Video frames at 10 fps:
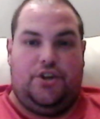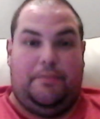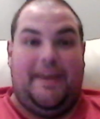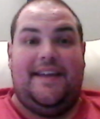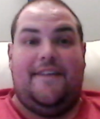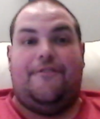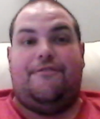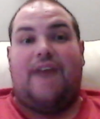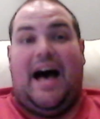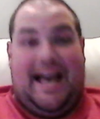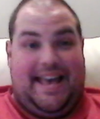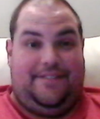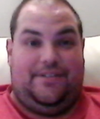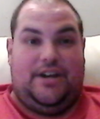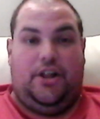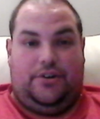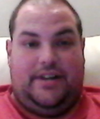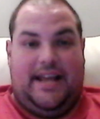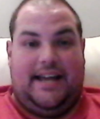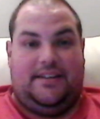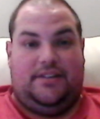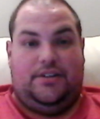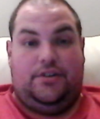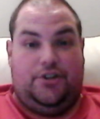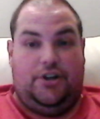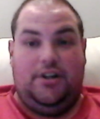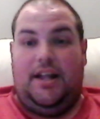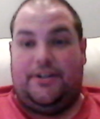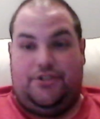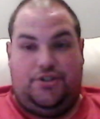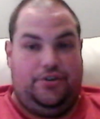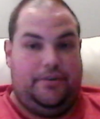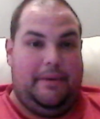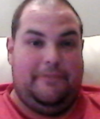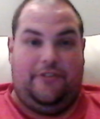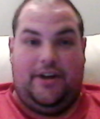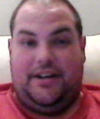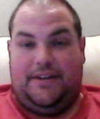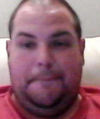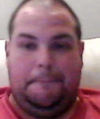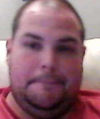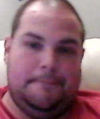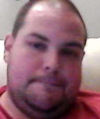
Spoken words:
So making a 5-color deck, good luck to you, my friend.